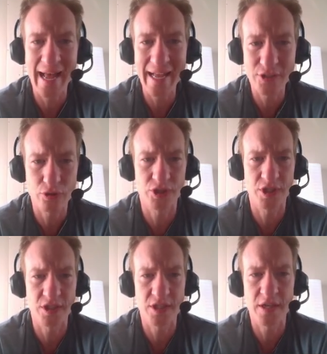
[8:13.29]

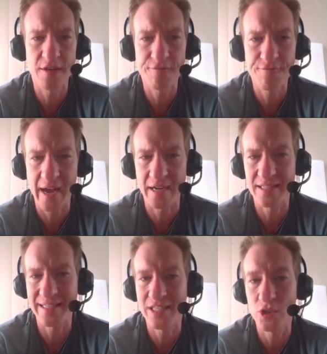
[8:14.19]
estrogen's
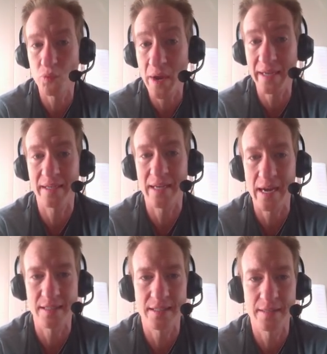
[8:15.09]
effects is
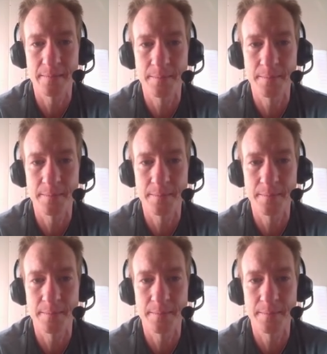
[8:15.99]
recognized.